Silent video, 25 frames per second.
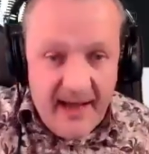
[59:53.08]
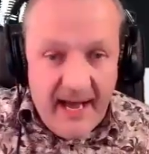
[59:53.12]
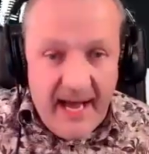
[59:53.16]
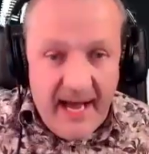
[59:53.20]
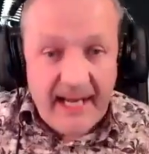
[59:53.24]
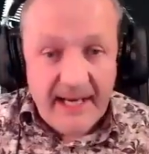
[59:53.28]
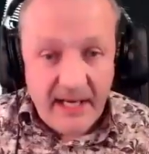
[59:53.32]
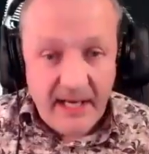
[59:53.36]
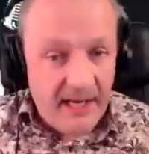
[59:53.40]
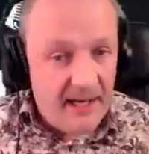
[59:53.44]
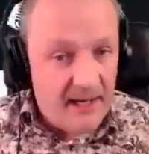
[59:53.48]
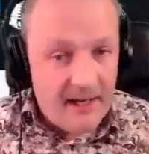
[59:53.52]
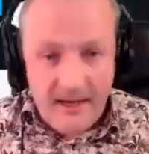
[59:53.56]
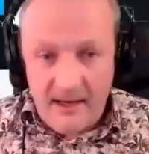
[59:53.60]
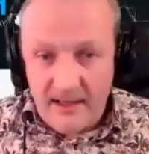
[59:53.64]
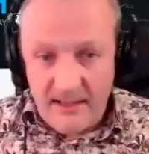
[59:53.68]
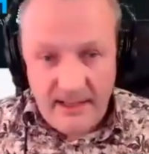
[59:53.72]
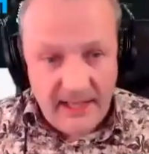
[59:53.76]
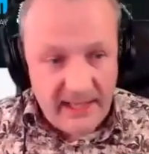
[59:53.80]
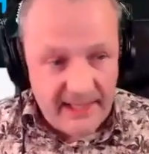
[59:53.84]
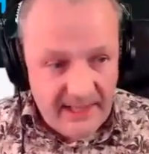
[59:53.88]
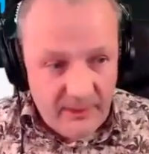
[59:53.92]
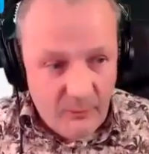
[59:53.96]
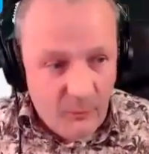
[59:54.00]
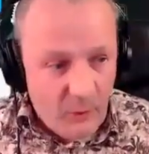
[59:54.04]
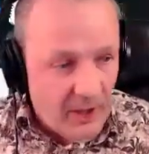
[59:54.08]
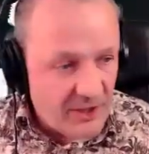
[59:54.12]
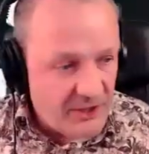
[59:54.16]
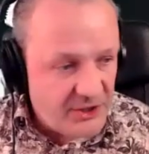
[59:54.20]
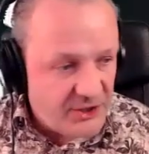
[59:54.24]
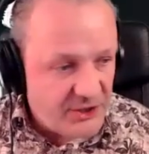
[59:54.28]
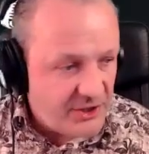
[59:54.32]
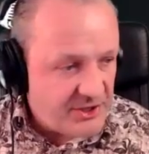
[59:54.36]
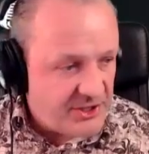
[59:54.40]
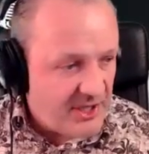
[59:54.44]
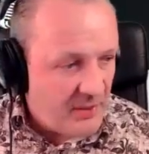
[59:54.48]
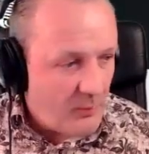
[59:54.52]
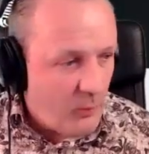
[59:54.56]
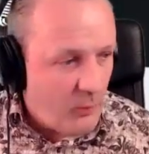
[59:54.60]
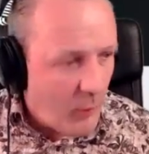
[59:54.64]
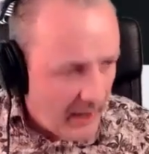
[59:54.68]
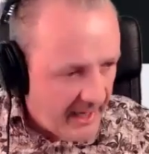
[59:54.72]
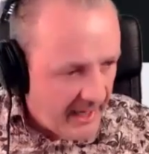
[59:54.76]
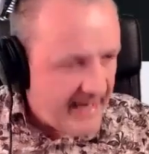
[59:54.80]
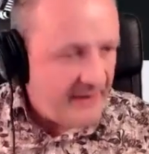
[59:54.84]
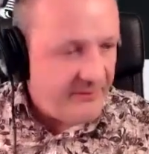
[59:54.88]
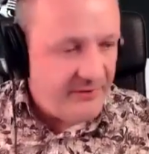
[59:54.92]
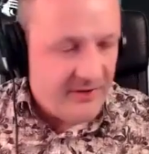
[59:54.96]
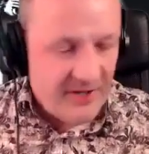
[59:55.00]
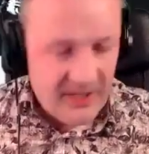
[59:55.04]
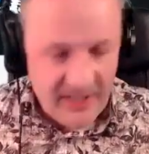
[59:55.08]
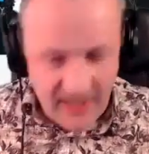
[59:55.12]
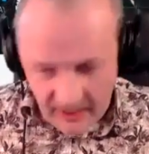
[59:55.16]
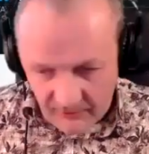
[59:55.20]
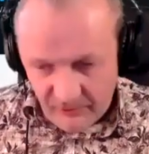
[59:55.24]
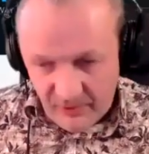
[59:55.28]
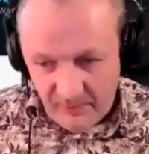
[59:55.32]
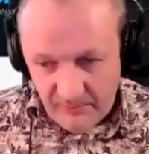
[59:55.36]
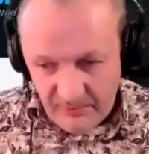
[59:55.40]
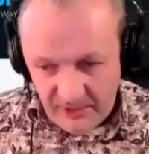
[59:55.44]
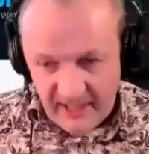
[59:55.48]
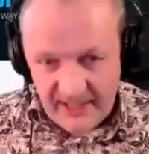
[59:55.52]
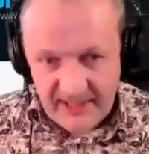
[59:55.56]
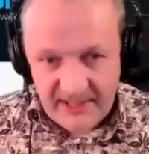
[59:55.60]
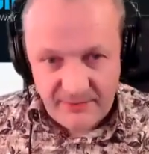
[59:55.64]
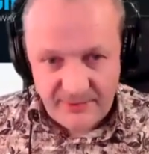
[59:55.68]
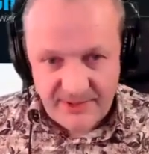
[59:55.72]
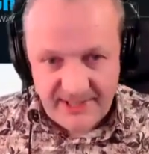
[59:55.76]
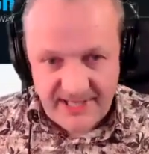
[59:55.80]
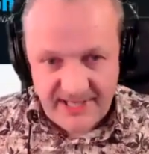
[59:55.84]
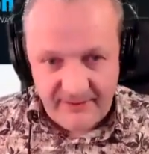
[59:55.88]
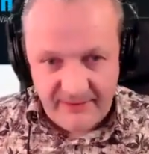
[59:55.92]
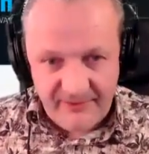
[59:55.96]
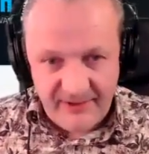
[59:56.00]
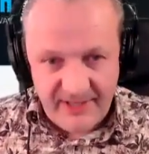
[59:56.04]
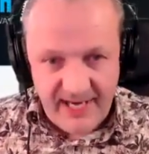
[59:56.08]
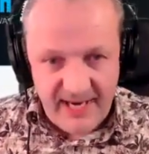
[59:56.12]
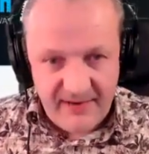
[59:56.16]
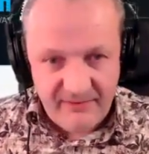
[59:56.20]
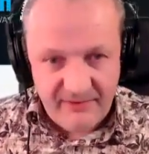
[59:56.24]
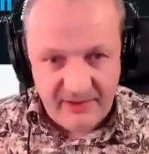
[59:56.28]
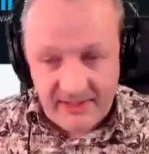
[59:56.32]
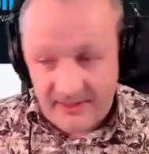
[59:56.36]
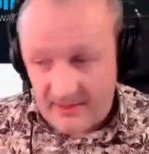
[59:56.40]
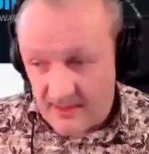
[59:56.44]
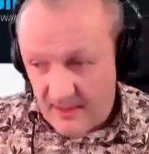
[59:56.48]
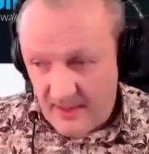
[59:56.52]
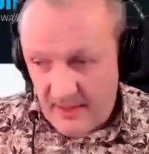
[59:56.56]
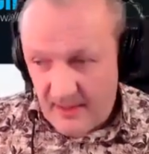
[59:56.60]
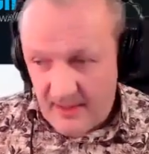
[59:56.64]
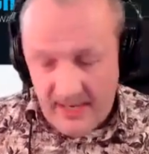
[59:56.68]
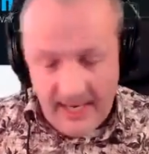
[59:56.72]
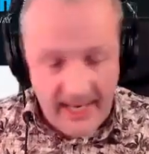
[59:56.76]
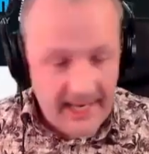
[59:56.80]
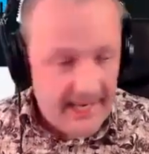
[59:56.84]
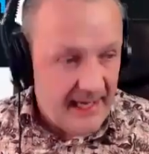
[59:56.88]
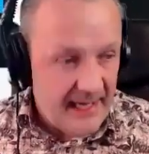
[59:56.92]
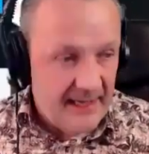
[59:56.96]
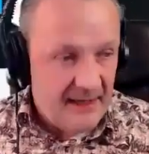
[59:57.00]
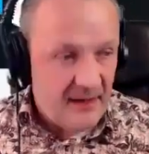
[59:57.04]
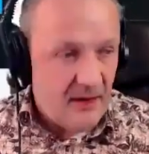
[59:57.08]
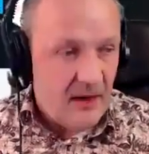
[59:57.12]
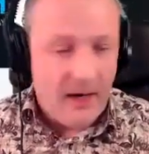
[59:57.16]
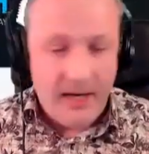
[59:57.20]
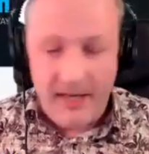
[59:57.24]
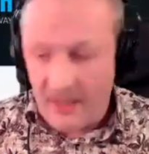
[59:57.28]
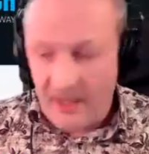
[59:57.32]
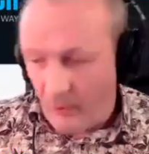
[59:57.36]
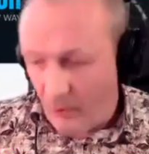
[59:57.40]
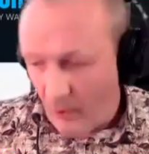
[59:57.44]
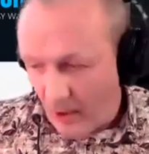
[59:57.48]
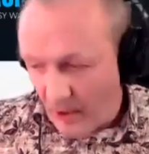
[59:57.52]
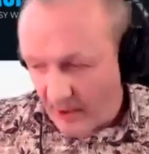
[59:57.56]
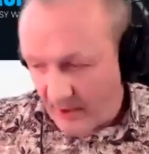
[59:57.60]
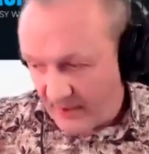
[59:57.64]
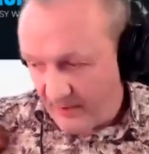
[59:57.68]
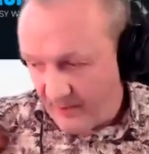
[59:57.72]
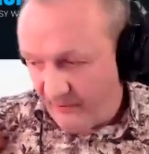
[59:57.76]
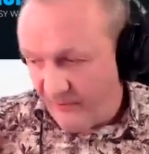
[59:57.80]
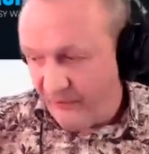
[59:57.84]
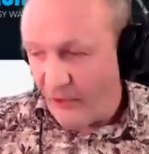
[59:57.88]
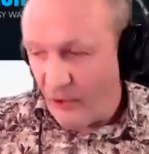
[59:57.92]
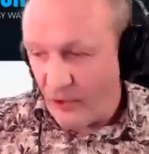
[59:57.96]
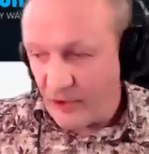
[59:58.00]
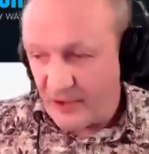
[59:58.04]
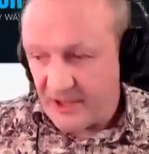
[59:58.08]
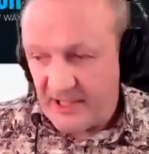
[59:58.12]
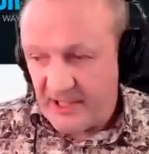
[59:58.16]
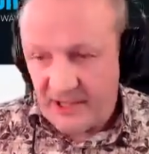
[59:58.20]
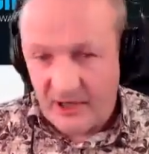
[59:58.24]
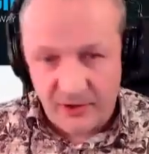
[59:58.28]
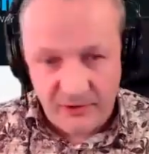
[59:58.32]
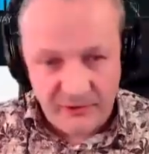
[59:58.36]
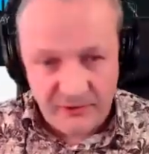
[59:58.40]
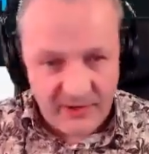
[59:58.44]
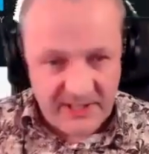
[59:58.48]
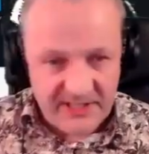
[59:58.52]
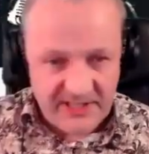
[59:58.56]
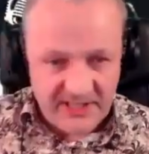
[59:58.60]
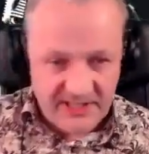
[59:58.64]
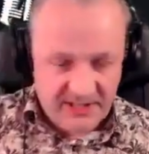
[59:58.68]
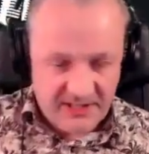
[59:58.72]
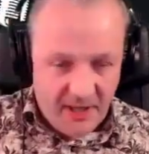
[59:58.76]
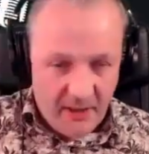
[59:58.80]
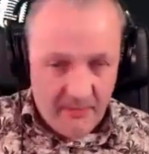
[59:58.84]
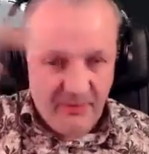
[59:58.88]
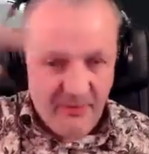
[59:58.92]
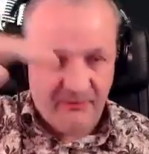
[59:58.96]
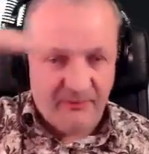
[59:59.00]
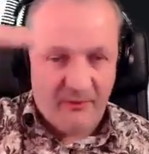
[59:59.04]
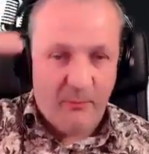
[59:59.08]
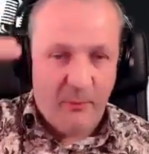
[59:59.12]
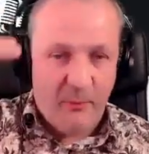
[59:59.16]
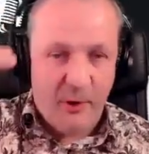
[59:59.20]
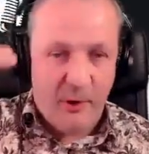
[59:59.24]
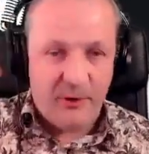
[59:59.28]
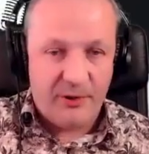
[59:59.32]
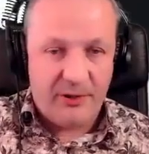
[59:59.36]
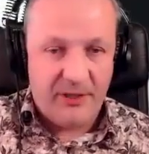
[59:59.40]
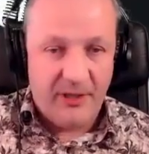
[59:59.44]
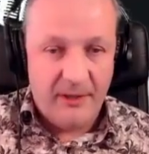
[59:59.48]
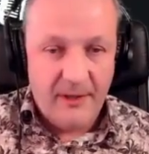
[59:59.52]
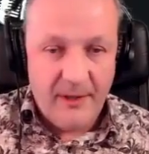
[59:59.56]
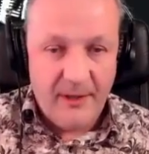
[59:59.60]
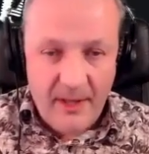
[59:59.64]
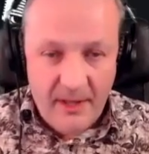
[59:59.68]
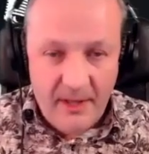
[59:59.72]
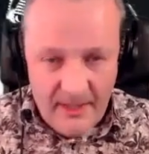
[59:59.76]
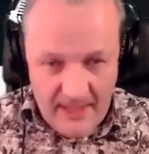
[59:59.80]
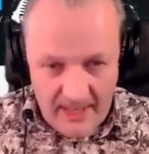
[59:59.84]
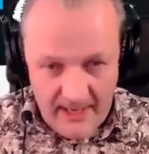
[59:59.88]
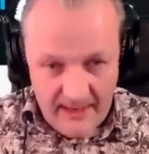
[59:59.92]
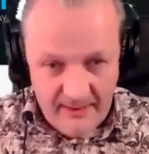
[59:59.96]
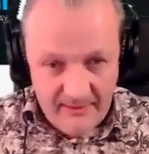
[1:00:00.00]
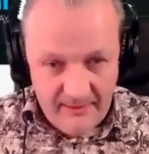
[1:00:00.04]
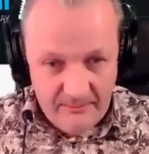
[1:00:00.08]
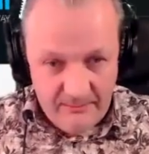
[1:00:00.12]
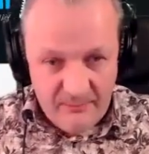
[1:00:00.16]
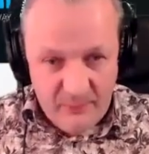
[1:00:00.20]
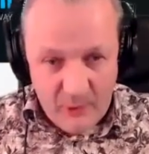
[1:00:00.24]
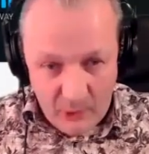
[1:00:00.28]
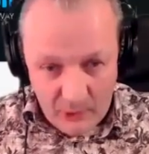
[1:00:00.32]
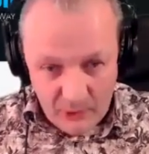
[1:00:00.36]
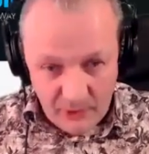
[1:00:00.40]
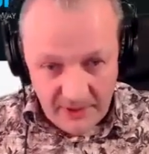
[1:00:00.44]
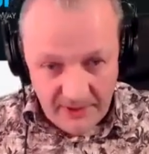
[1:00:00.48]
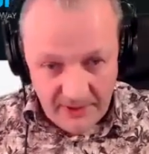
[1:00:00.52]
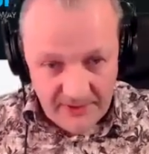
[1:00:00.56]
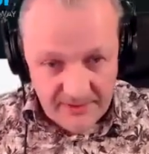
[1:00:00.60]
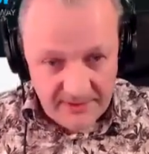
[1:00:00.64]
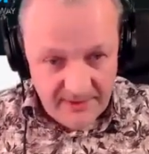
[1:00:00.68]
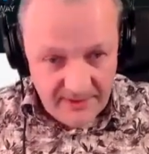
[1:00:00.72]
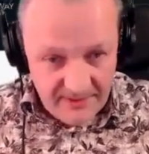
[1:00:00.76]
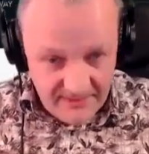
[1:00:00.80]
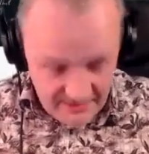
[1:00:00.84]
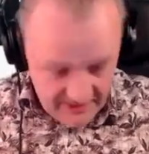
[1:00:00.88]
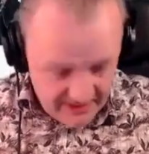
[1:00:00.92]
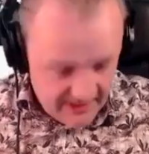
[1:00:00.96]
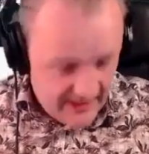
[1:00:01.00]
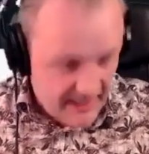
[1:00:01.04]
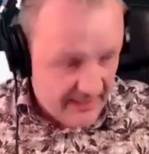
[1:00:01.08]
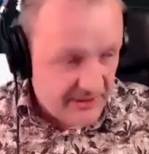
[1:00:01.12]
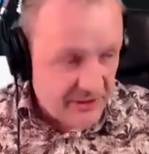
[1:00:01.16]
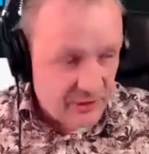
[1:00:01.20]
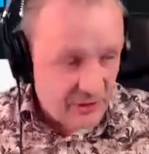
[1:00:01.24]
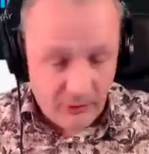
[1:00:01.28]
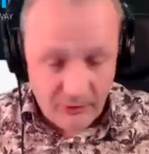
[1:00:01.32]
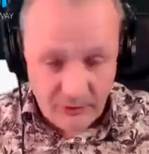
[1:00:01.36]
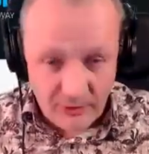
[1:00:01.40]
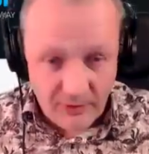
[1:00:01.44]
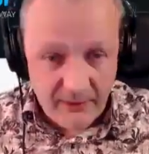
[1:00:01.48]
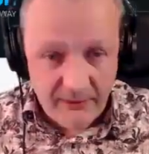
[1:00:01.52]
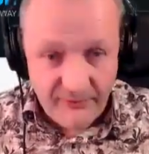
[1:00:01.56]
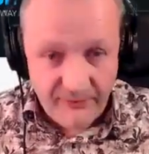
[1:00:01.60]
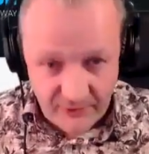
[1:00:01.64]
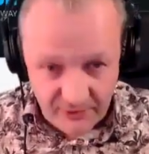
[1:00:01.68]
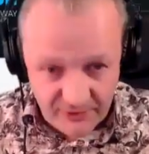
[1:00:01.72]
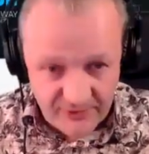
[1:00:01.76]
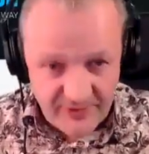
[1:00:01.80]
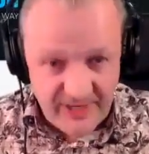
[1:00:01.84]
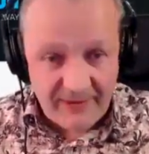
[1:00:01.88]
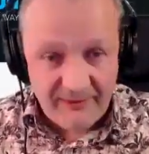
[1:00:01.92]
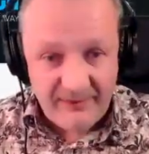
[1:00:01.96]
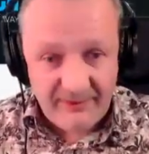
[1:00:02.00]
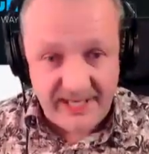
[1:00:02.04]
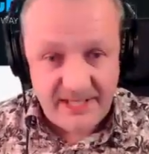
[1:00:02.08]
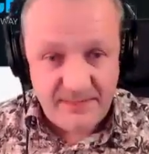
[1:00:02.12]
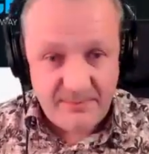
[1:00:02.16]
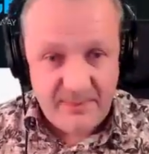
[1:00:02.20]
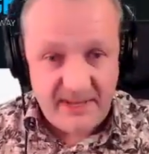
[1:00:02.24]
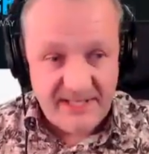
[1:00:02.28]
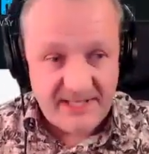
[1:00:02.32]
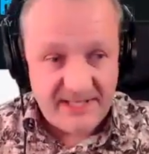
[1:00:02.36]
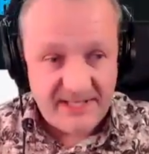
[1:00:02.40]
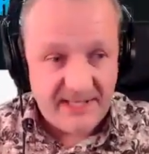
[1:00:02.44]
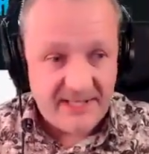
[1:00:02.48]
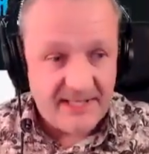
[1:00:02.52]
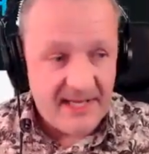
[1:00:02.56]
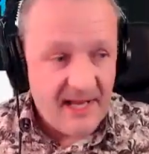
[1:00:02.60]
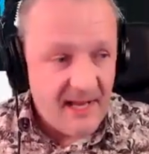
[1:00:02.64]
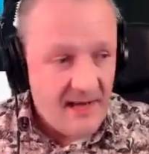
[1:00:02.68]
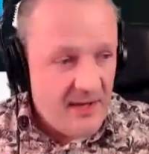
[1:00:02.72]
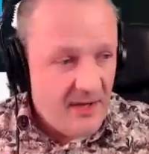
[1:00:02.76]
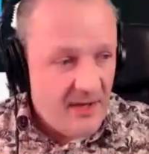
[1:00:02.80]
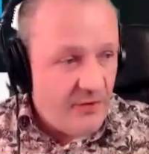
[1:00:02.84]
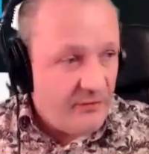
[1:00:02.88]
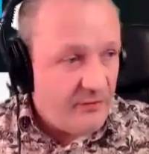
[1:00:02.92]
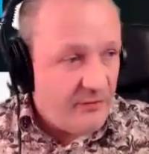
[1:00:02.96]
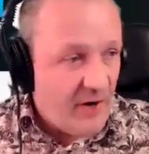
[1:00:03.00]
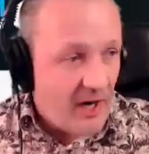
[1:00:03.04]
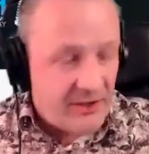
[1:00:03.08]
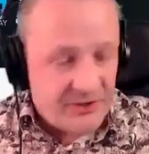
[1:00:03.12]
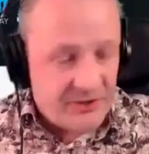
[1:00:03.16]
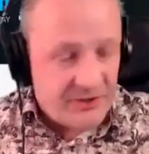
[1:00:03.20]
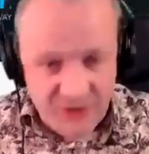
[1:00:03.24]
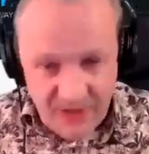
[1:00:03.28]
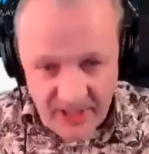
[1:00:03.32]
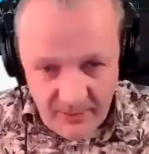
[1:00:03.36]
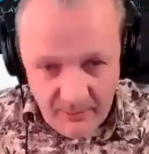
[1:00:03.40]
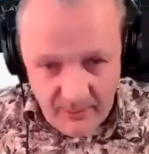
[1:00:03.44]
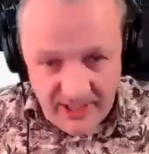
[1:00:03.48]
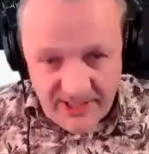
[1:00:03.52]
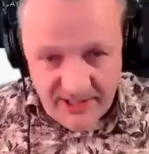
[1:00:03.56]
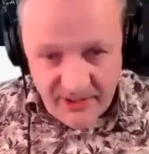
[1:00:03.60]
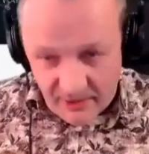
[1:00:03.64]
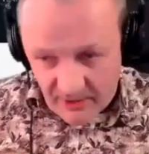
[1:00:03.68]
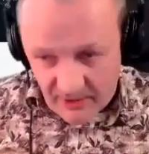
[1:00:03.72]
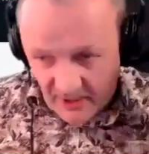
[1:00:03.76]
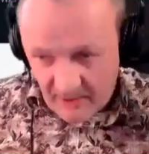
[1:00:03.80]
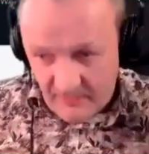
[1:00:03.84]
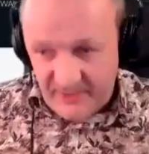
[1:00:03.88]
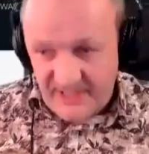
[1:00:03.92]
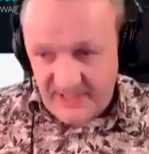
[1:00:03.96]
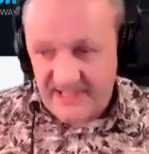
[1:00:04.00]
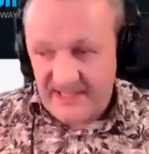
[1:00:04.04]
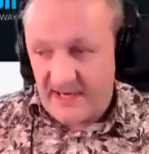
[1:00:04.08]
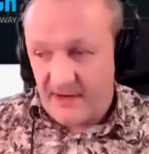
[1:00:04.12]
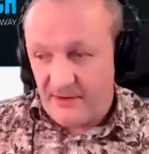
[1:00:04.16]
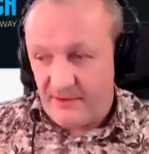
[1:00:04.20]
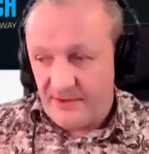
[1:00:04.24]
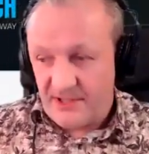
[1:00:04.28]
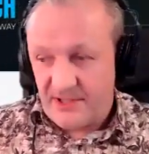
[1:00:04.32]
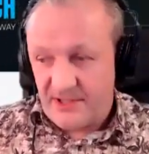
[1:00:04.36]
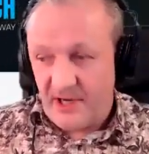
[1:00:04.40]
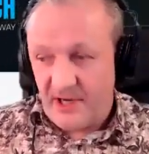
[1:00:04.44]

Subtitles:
And like one judge said, why have you not replied to his affidavit? And I award him 1,400 because he's coming from Poland, euro for travel expenses. You've got 3 weeks or there'll be serious